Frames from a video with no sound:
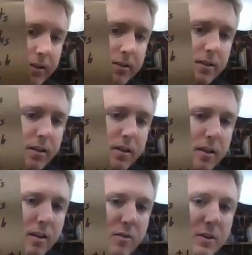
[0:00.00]
bricks,
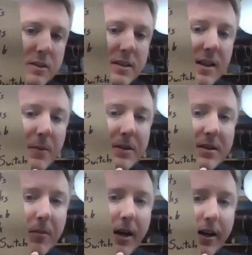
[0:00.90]
if you can see that with
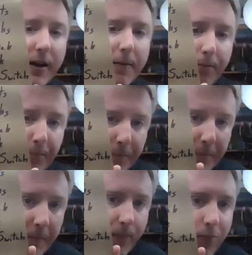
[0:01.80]
some lighting,
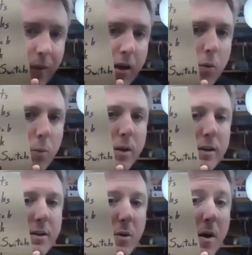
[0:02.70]
we're
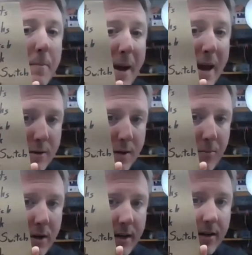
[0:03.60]
going to do our battery
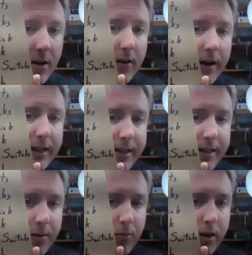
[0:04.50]
brick, our
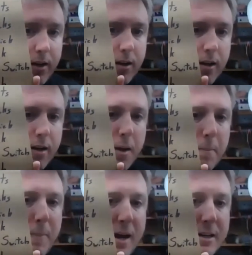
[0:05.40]
LED brick,
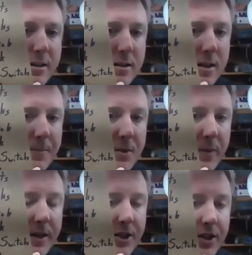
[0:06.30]
a binder clip
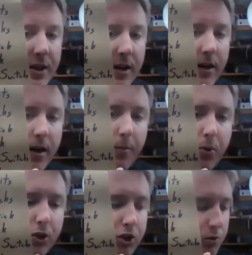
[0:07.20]
switch, a
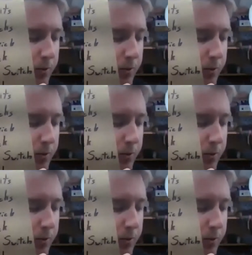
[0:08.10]
push